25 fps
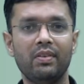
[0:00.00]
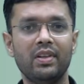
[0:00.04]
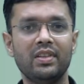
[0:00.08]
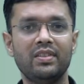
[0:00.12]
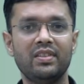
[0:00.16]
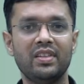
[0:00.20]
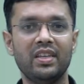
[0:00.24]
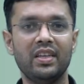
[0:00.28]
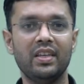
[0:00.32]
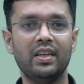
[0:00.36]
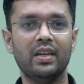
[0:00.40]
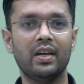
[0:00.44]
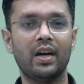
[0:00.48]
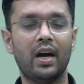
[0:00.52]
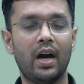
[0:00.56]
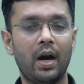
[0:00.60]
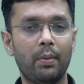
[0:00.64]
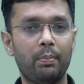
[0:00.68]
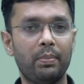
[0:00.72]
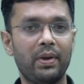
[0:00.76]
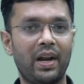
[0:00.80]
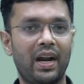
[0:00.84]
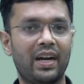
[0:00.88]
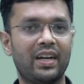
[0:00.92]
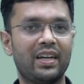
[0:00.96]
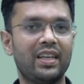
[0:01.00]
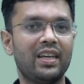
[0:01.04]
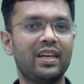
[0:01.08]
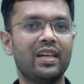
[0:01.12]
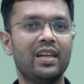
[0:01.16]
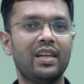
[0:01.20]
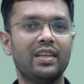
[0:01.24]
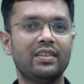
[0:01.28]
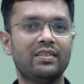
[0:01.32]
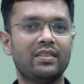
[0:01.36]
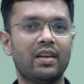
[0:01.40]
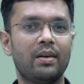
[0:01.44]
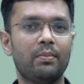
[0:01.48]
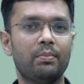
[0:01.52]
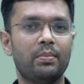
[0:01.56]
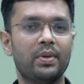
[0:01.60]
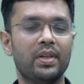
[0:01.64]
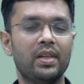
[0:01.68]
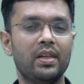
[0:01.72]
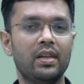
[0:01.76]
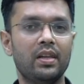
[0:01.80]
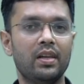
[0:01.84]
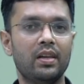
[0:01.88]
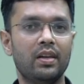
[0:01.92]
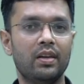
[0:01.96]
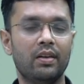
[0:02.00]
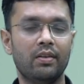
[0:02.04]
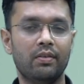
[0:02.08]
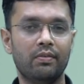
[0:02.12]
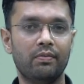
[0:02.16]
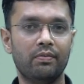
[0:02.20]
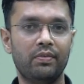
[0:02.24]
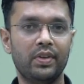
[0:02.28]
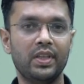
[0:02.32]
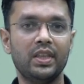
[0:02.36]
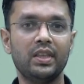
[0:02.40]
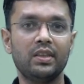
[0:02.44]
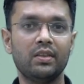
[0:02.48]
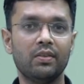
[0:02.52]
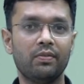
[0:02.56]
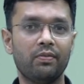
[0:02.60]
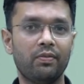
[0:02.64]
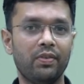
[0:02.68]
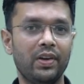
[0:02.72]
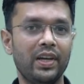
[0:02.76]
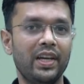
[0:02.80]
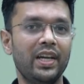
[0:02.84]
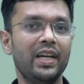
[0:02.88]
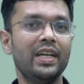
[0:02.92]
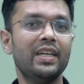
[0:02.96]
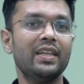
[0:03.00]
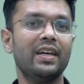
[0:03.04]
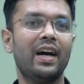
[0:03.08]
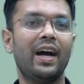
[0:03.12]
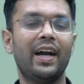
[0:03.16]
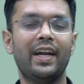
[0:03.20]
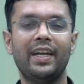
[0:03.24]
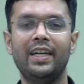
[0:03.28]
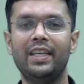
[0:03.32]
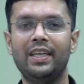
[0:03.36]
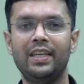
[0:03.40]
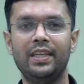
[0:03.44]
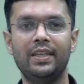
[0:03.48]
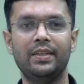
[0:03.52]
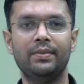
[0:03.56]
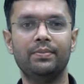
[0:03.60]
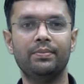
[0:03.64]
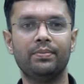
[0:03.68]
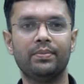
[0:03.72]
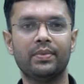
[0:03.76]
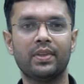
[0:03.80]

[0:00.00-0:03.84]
will see a practical example with Fleet IDE.